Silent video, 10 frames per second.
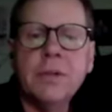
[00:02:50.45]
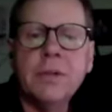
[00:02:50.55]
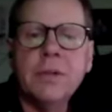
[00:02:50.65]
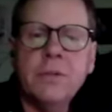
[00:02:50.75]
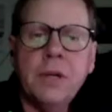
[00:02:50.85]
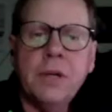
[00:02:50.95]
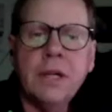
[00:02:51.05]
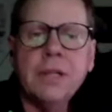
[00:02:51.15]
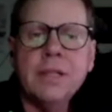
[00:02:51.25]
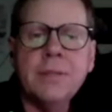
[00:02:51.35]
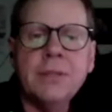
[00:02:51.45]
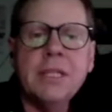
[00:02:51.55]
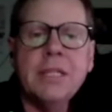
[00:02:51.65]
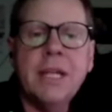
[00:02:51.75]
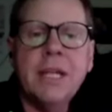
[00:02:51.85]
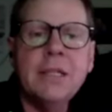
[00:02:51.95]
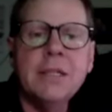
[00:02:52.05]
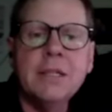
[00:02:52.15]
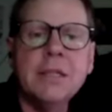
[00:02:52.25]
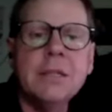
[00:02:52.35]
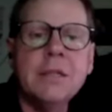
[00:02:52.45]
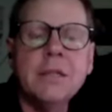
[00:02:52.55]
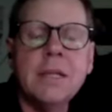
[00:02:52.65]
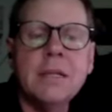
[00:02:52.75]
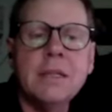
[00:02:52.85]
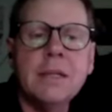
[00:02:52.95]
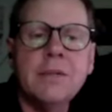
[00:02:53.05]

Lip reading: what are some of the challenges that